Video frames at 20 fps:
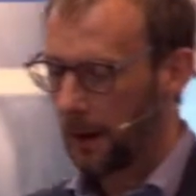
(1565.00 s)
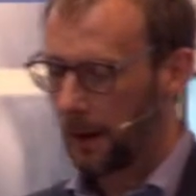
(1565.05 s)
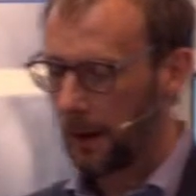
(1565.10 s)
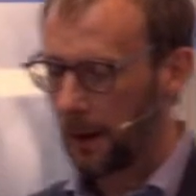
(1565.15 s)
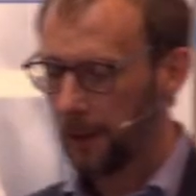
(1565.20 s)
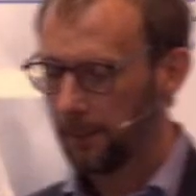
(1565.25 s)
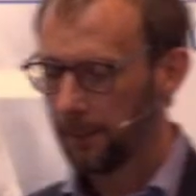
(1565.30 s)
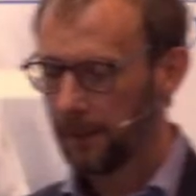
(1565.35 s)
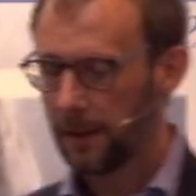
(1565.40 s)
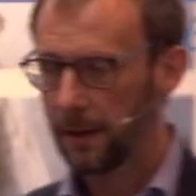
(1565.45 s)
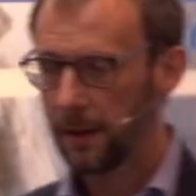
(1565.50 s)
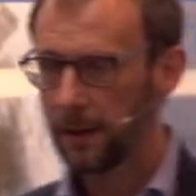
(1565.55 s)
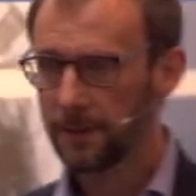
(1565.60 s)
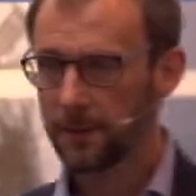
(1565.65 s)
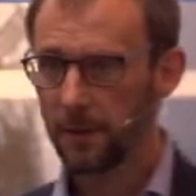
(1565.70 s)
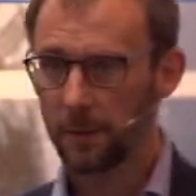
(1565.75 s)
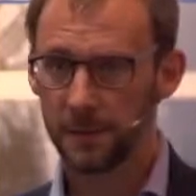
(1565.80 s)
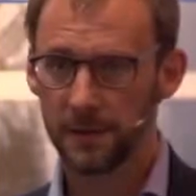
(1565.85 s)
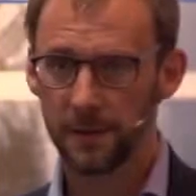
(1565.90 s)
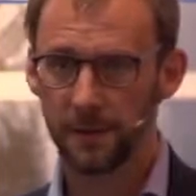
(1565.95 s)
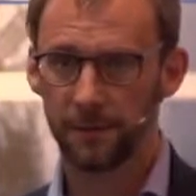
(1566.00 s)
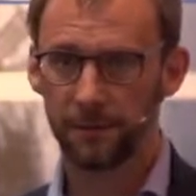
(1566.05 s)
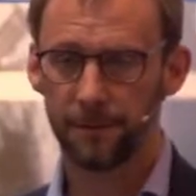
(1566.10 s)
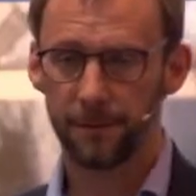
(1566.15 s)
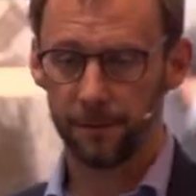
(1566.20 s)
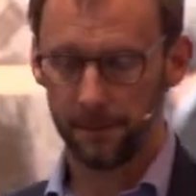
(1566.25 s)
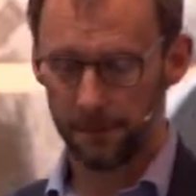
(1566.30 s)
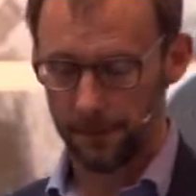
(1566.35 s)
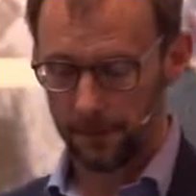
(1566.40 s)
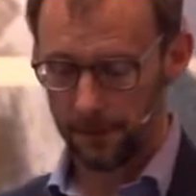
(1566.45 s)
I can
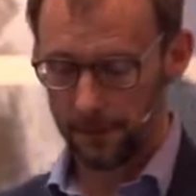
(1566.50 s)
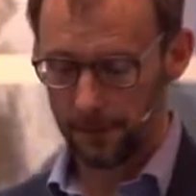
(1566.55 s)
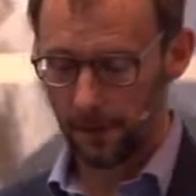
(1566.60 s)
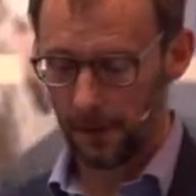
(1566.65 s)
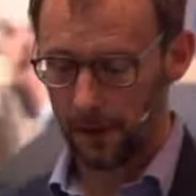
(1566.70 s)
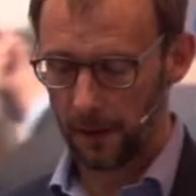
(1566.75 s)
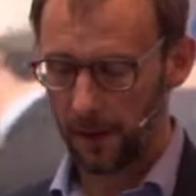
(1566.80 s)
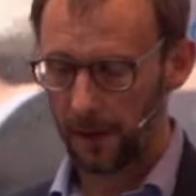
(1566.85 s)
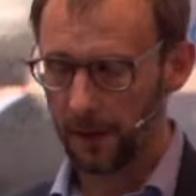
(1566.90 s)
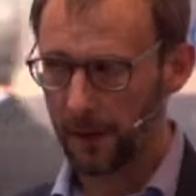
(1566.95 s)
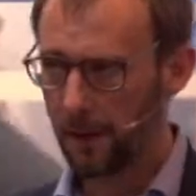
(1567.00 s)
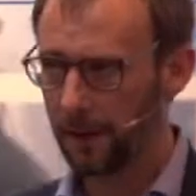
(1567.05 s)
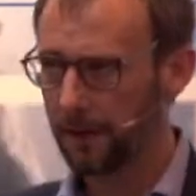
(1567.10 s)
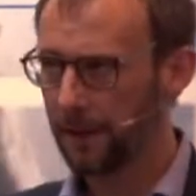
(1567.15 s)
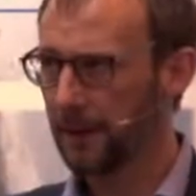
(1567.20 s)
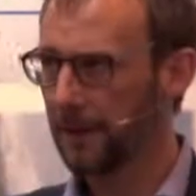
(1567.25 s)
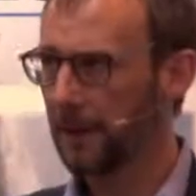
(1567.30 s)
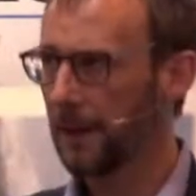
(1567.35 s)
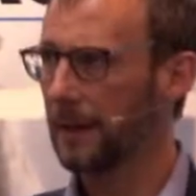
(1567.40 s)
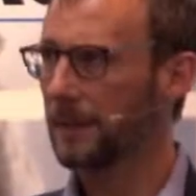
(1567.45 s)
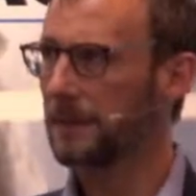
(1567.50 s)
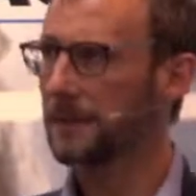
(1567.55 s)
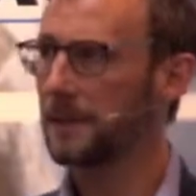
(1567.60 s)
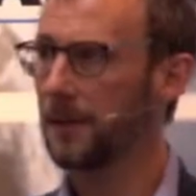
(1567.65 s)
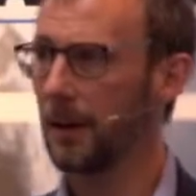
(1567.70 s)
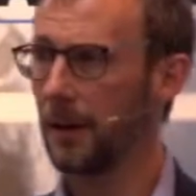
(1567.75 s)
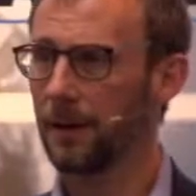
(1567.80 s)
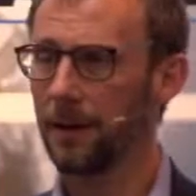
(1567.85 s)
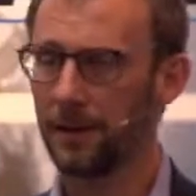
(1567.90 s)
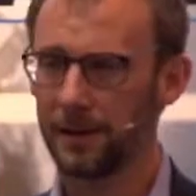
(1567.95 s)
understand
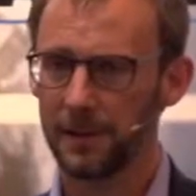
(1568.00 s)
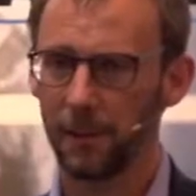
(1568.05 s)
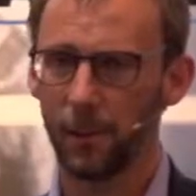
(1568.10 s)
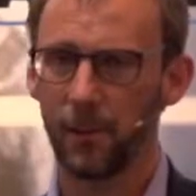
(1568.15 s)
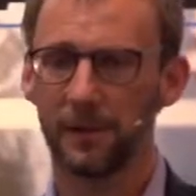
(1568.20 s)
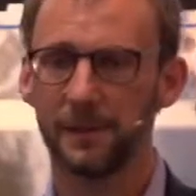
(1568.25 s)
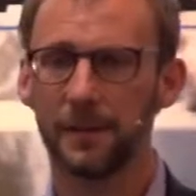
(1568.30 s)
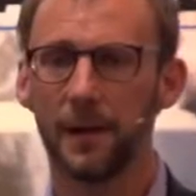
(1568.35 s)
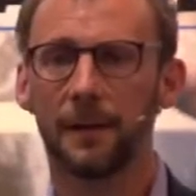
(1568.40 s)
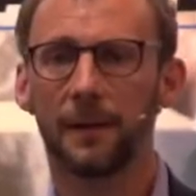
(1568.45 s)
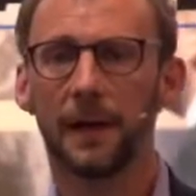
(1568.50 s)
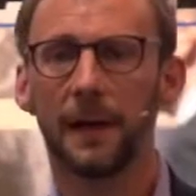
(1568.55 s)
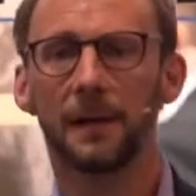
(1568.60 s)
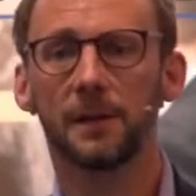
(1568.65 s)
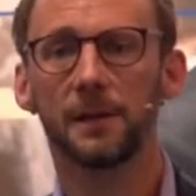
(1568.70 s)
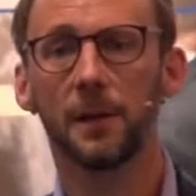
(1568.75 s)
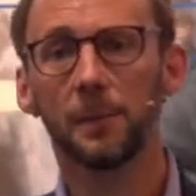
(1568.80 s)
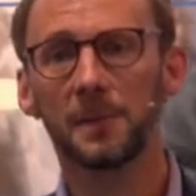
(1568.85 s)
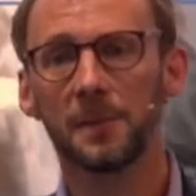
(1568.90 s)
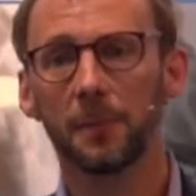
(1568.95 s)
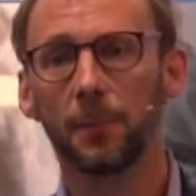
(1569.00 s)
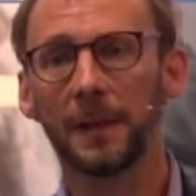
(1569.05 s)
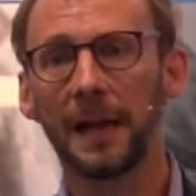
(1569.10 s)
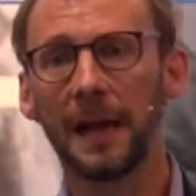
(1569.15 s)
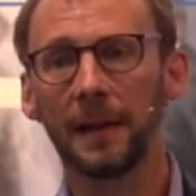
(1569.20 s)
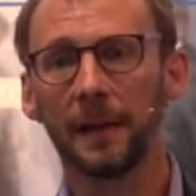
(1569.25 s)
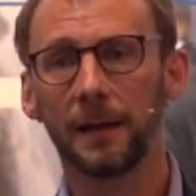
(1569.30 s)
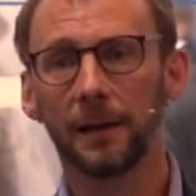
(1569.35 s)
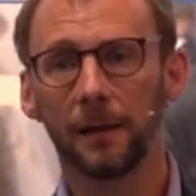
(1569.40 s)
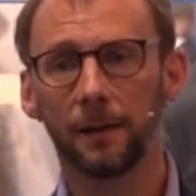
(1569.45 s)
why you say that. In terms of
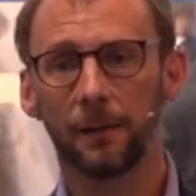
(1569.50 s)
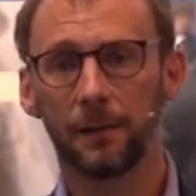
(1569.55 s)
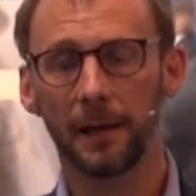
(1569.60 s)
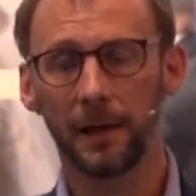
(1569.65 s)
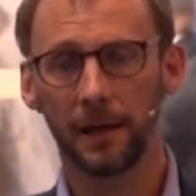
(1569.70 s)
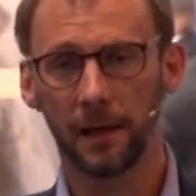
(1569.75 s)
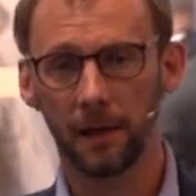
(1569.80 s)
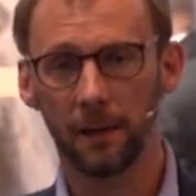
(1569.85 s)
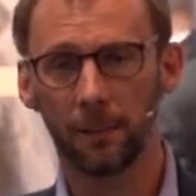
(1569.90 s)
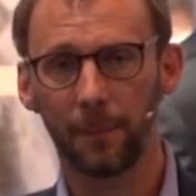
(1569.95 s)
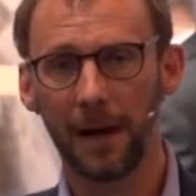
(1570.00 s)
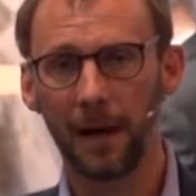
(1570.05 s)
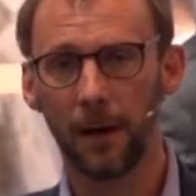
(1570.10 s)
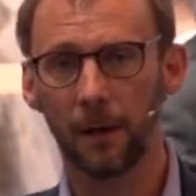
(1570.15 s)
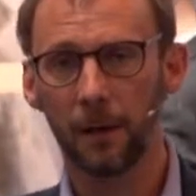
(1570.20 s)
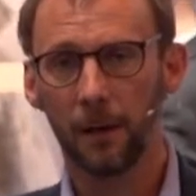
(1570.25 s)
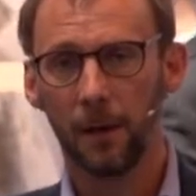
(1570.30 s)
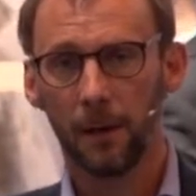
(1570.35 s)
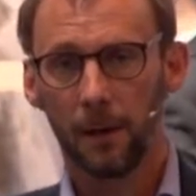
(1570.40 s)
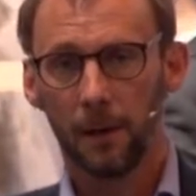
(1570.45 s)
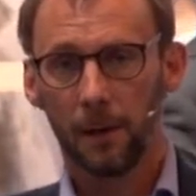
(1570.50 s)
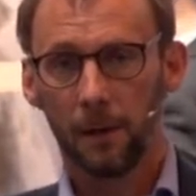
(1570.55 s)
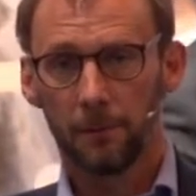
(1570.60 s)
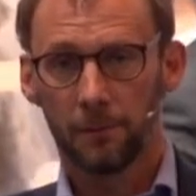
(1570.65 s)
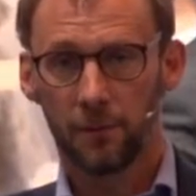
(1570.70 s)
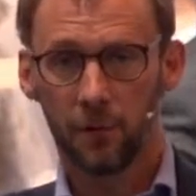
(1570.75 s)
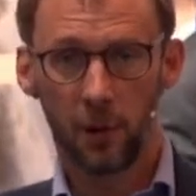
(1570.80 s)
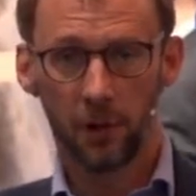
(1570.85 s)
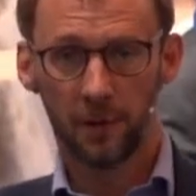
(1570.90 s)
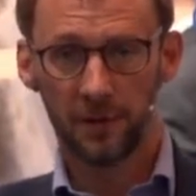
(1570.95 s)
planning and thinking about
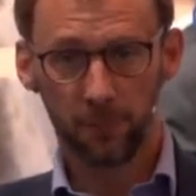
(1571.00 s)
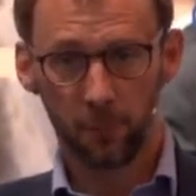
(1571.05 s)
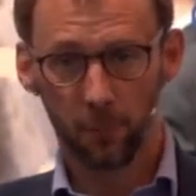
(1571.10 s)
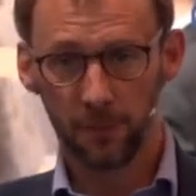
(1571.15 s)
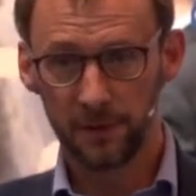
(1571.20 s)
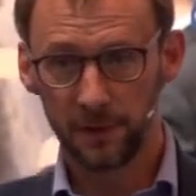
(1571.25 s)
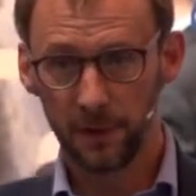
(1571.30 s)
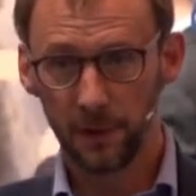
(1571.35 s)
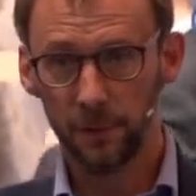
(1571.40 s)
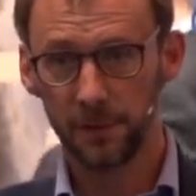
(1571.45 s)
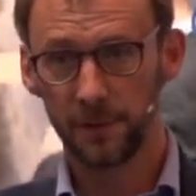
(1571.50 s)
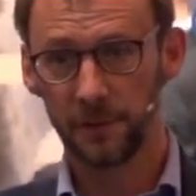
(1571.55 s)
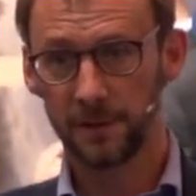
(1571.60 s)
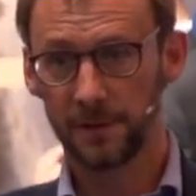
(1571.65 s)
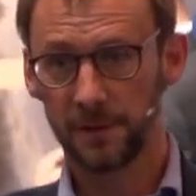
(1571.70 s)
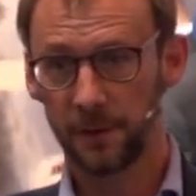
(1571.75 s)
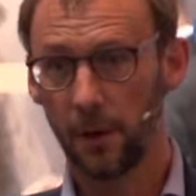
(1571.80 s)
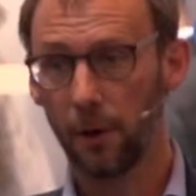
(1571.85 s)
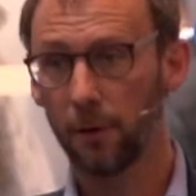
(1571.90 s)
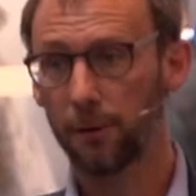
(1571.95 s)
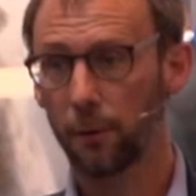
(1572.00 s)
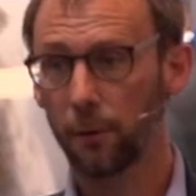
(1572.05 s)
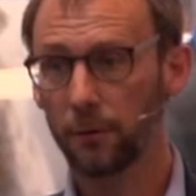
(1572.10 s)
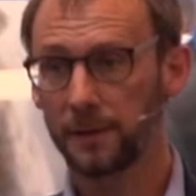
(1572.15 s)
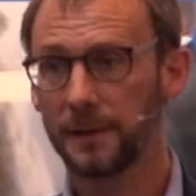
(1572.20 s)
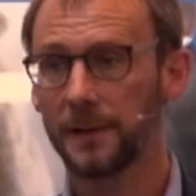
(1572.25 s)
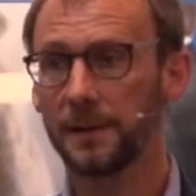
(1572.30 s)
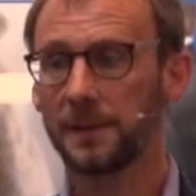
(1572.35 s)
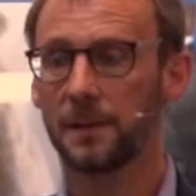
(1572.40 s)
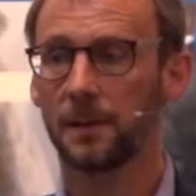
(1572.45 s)
transport solutions, the overall
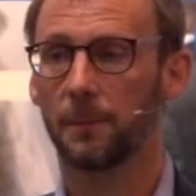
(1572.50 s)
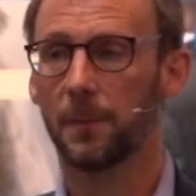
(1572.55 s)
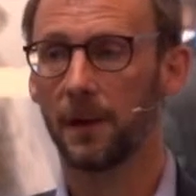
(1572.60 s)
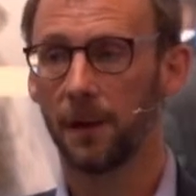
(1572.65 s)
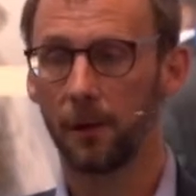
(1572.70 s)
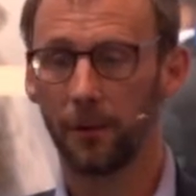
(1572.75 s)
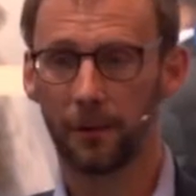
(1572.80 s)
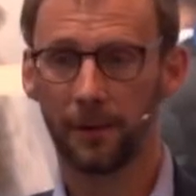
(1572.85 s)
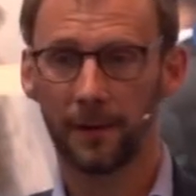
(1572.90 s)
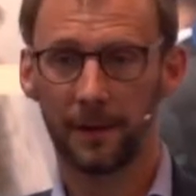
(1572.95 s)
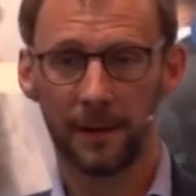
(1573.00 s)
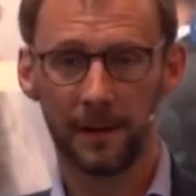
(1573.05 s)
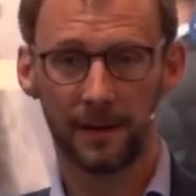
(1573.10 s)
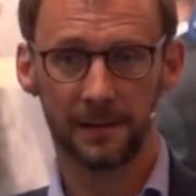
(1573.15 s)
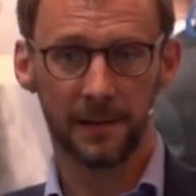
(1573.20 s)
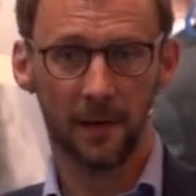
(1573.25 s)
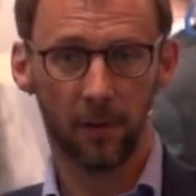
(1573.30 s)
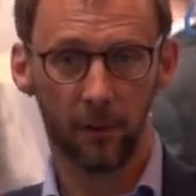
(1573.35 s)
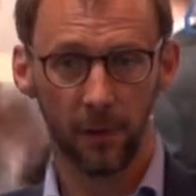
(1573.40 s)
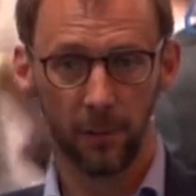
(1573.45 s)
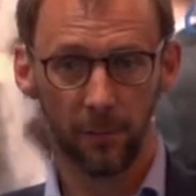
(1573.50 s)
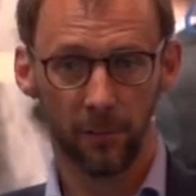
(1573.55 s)
system, I don't think that's how we